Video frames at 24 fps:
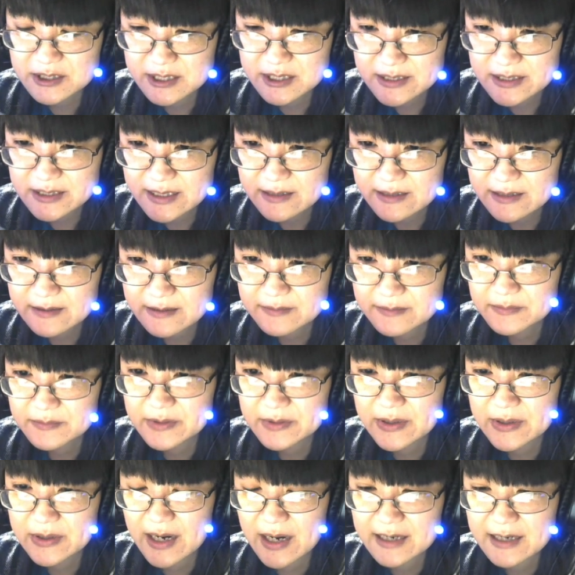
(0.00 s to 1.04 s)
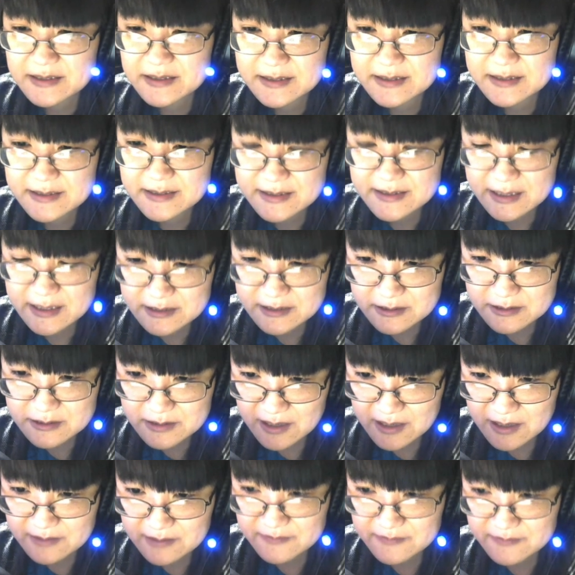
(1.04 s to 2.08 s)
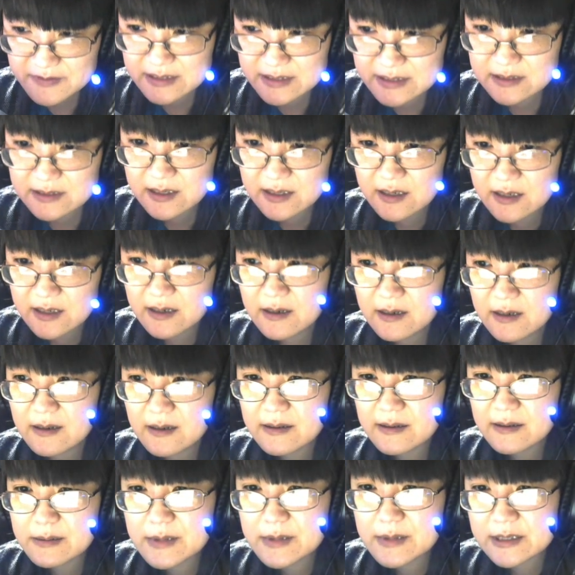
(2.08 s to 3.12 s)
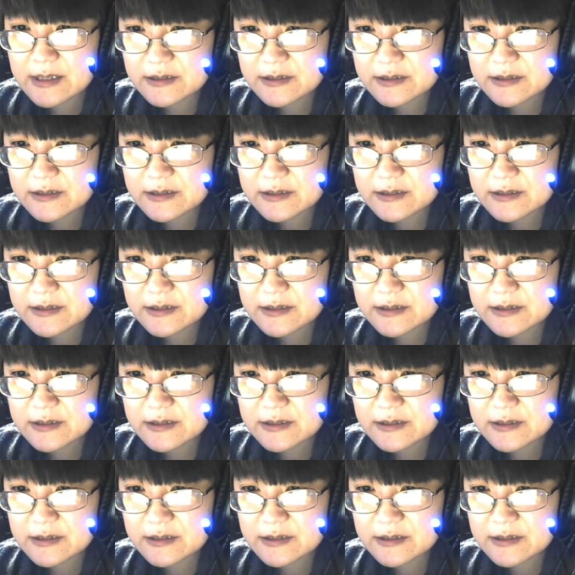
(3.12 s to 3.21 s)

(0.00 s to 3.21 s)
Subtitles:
is what brings humanity together more.